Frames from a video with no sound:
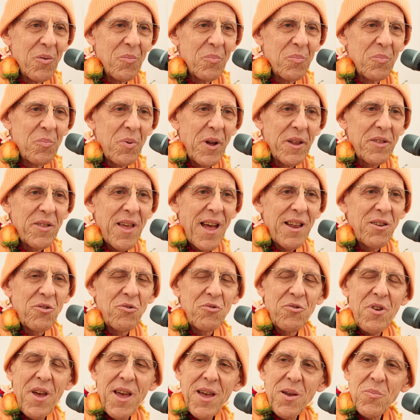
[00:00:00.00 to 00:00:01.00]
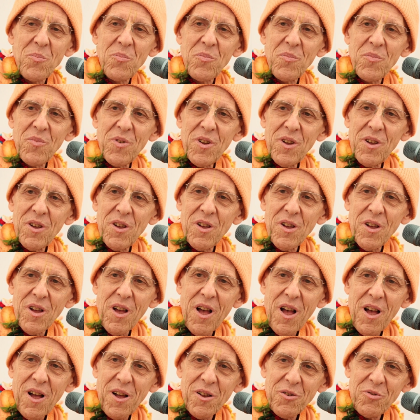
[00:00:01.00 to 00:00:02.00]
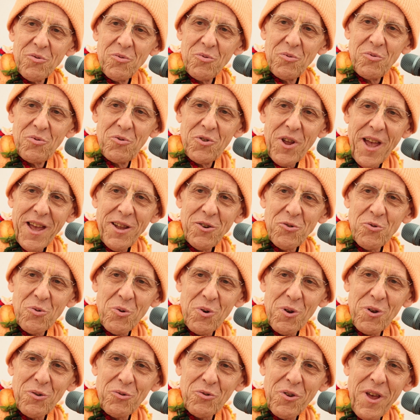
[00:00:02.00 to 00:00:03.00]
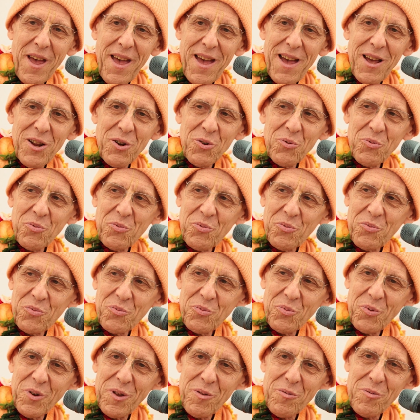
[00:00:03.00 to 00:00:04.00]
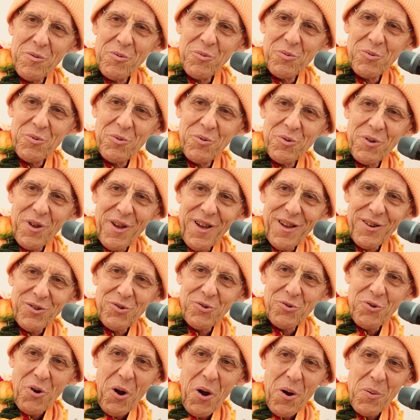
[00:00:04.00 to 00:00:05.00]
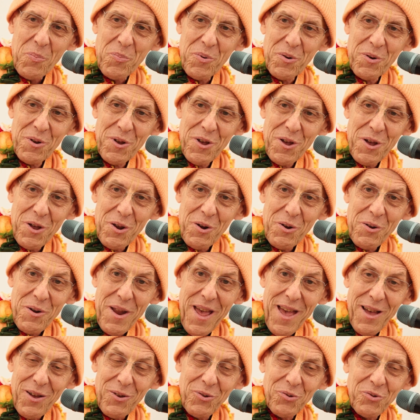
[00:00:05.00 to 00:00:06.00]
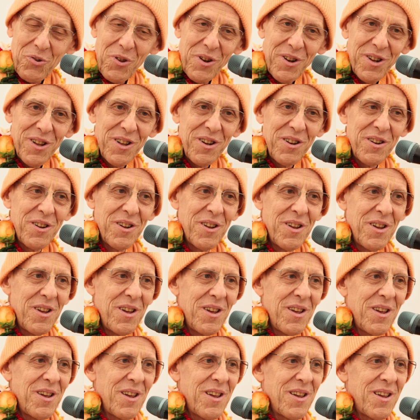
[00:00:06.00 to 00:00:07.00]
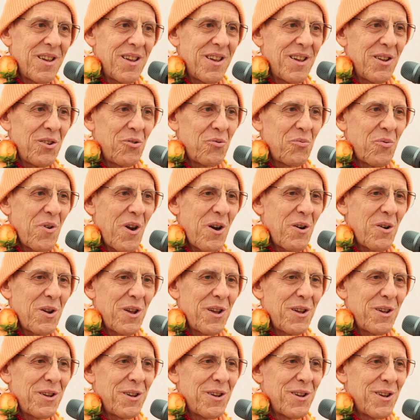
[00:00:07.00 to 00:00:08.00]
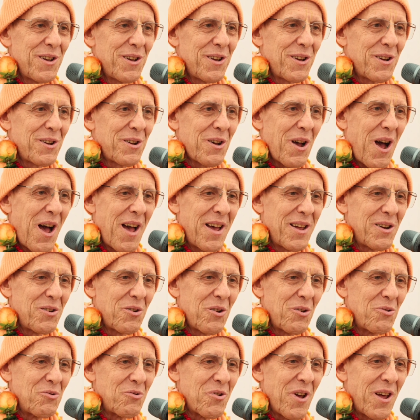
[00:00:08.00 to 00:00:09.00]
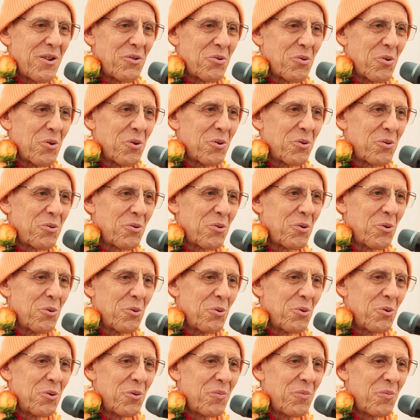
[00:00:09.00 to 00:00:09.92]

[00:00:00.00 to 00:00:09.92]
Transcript: But that same dangerous hand with sharp nails in it is very kind and gentle to